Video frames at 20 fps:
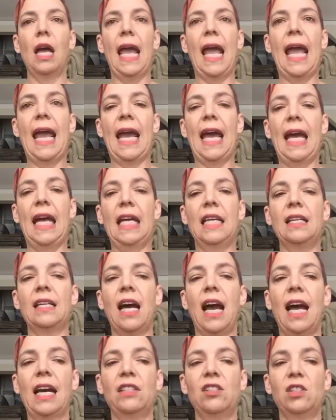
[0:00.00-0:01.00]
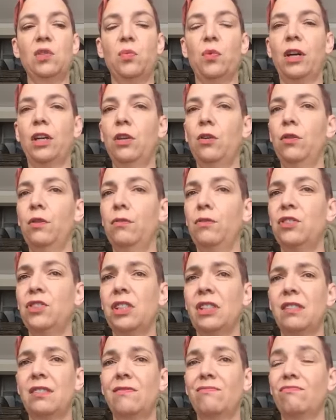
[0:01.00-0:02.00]
and I just want you to
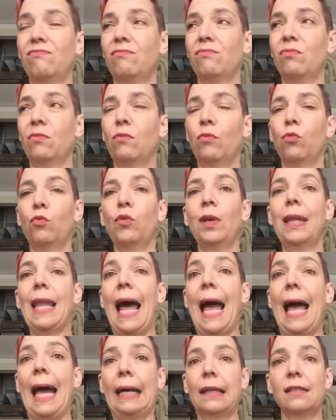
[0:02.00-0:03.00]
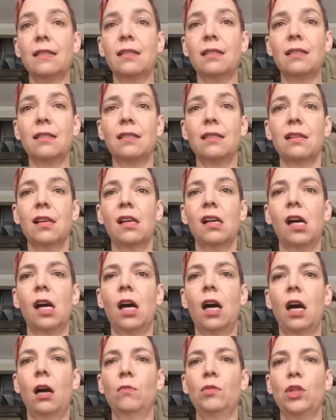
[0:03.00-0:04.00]
just relax.
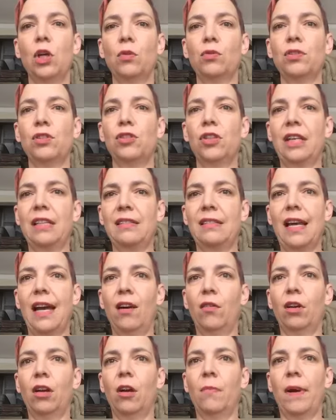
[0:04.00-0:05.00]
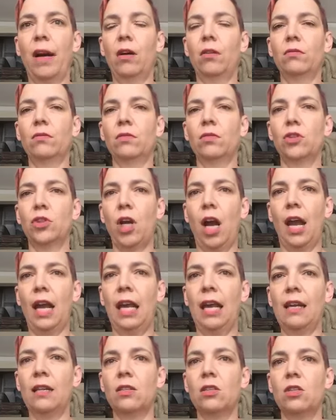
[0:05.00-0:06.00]
Um, don't stress out about
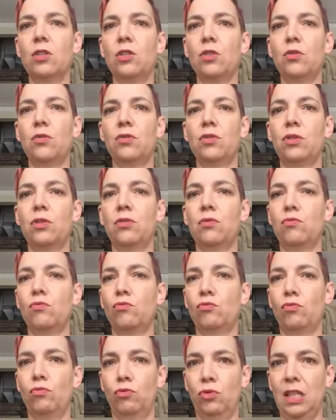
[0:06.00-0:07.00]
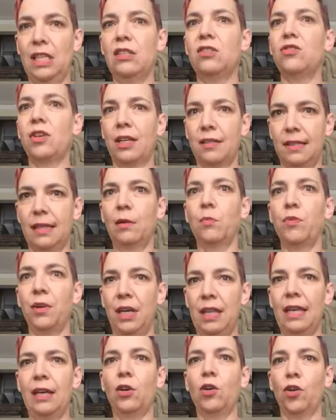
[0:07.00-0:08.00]
trying to do de-stressing
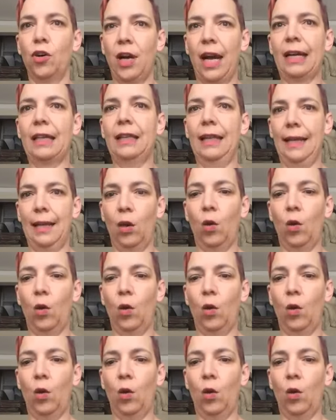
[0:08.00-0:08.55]
breathing correctly,